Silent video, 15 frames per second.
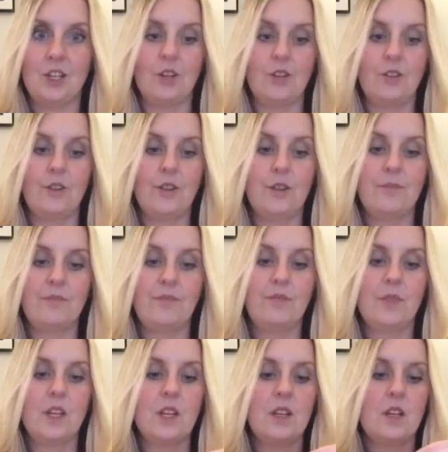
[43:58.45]
along.
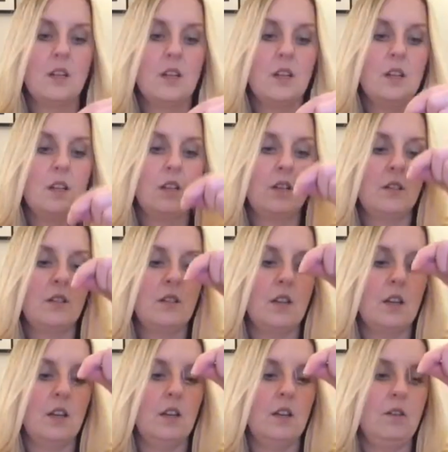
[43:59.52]

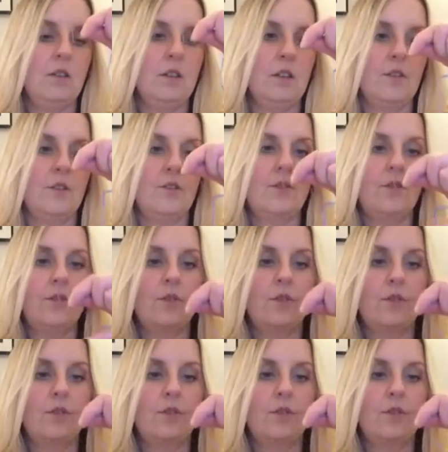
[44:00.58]
So, yes.